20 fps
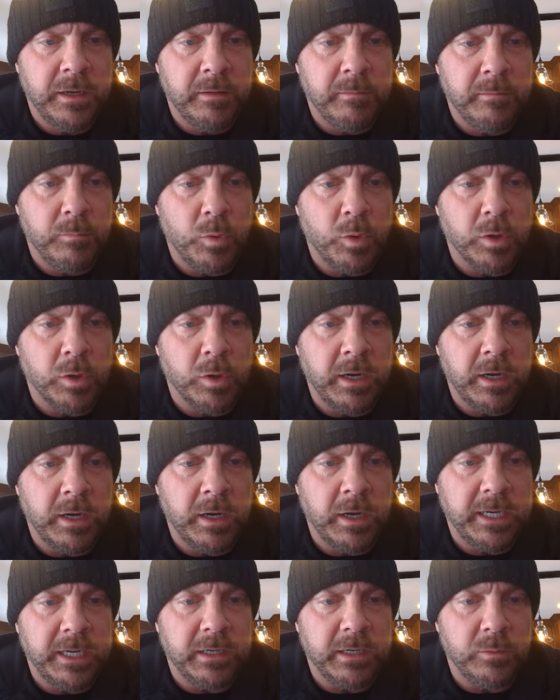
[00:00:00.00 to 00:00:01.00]
more
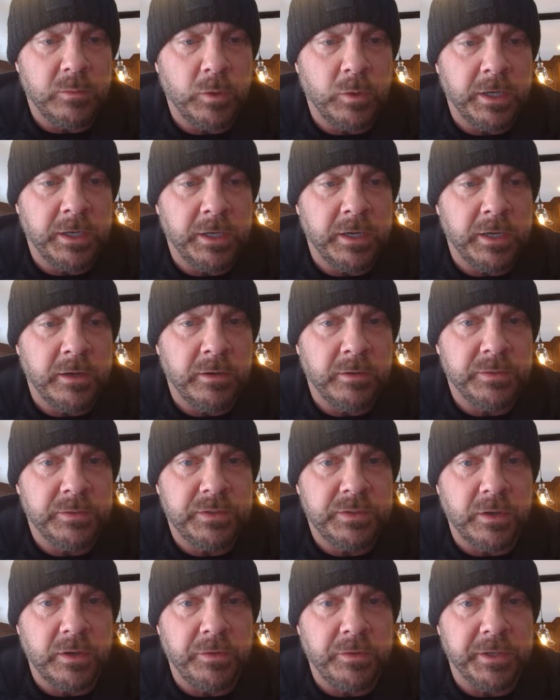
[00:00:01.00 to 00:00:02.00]
updated windows.
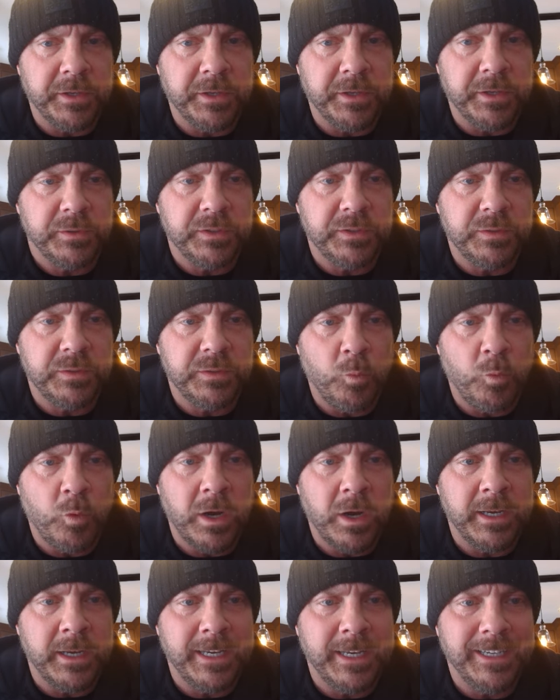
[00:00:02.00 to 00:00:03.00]
So this was
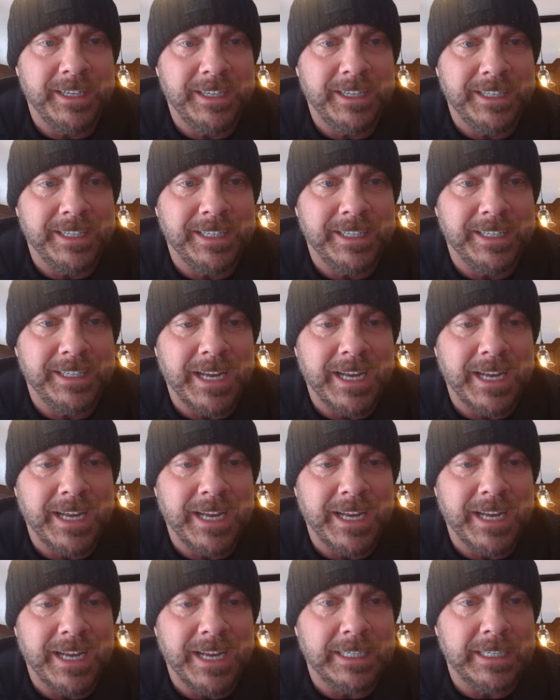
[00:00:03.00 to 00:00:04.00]

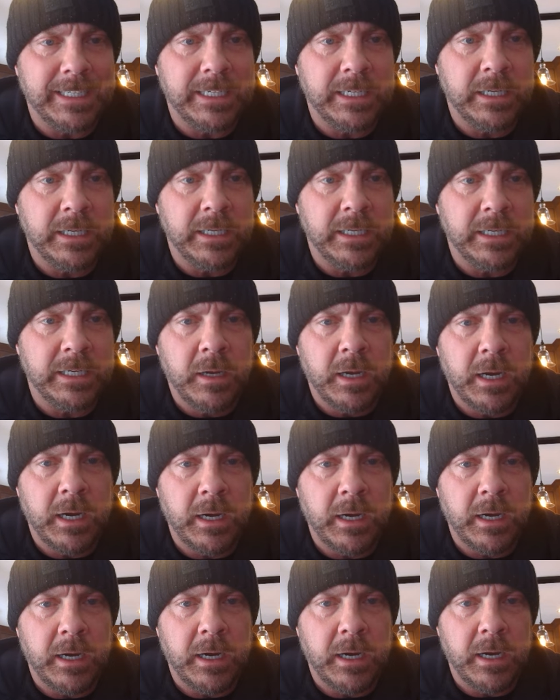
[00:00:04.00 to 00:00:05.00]
190.
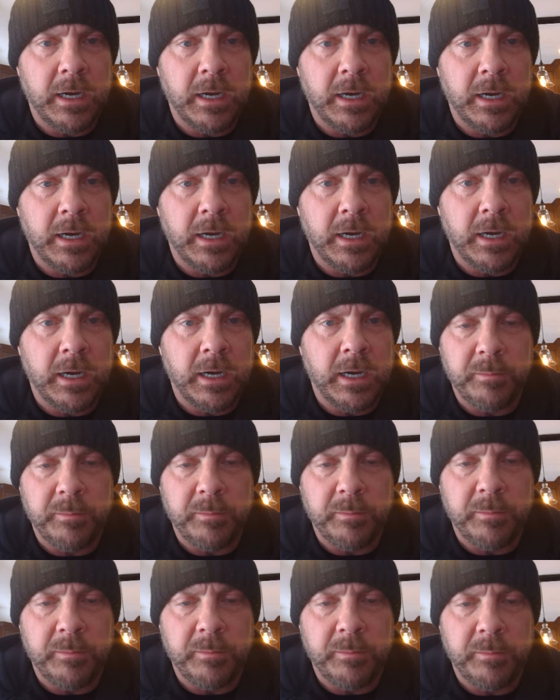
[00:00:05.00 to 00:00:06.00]
Let's jump
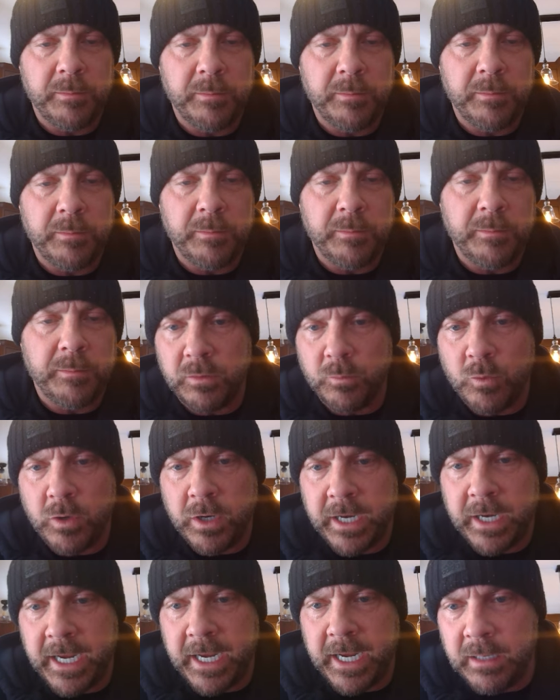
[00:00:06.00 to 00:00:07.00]
to, let's see,
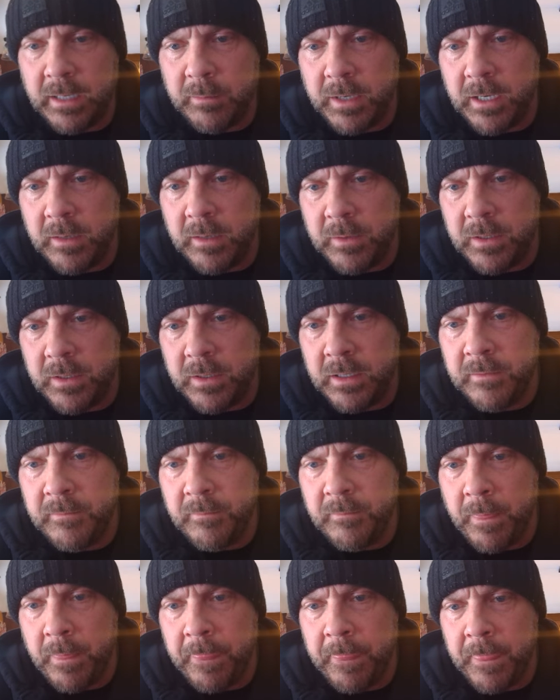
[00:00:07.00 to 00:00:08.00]
180 maybe.
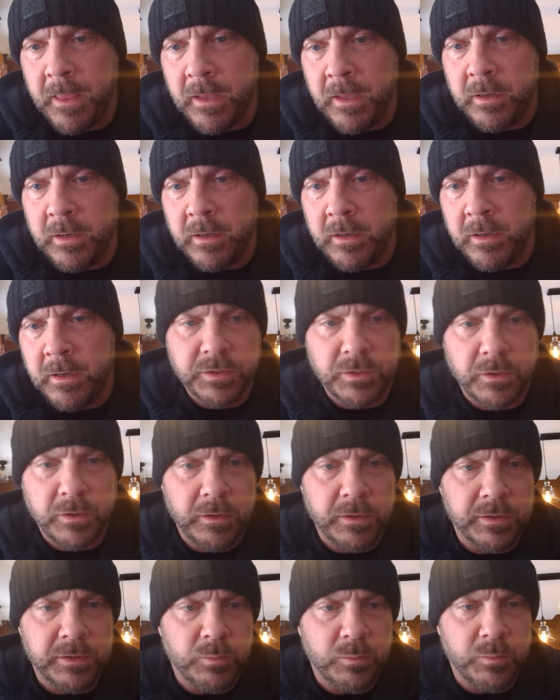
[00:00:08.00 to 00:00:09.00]
Here, let's go to
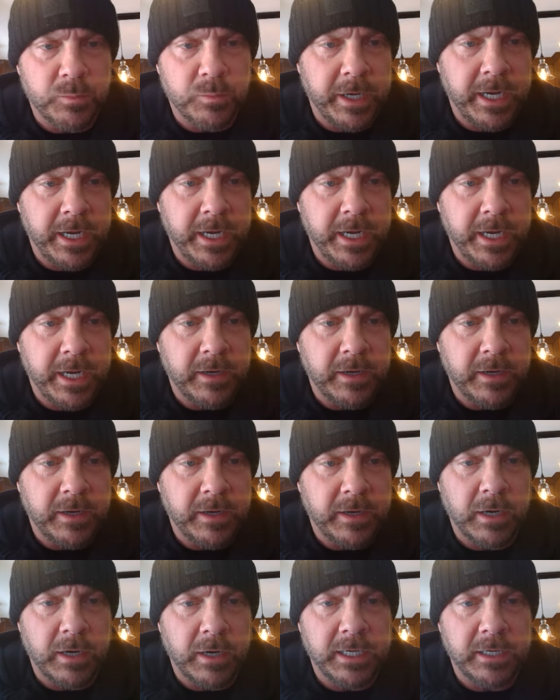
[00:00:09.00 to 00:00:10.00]
this
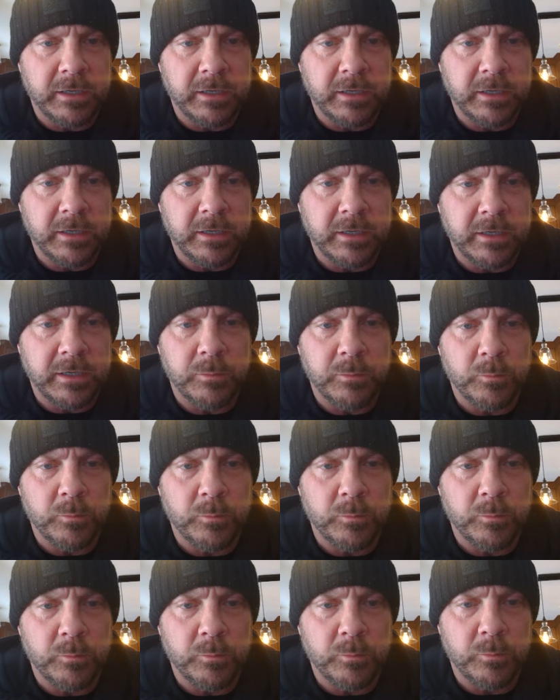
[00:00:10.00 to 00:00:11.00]
185 right here in Town
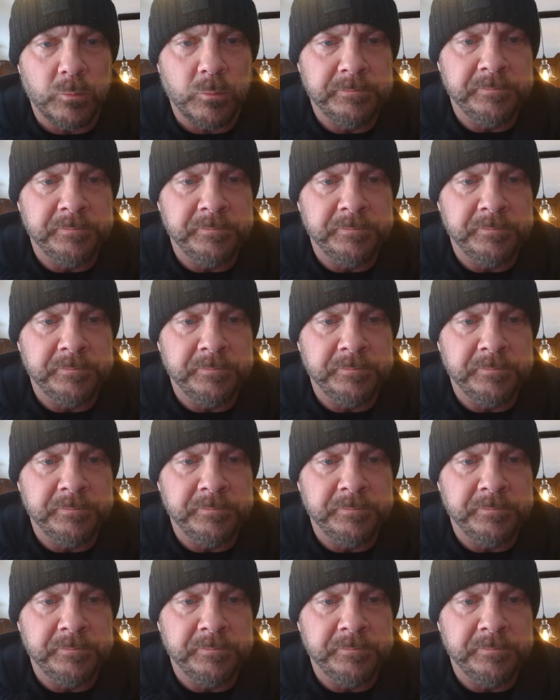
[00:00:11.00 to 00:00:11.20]
Woods.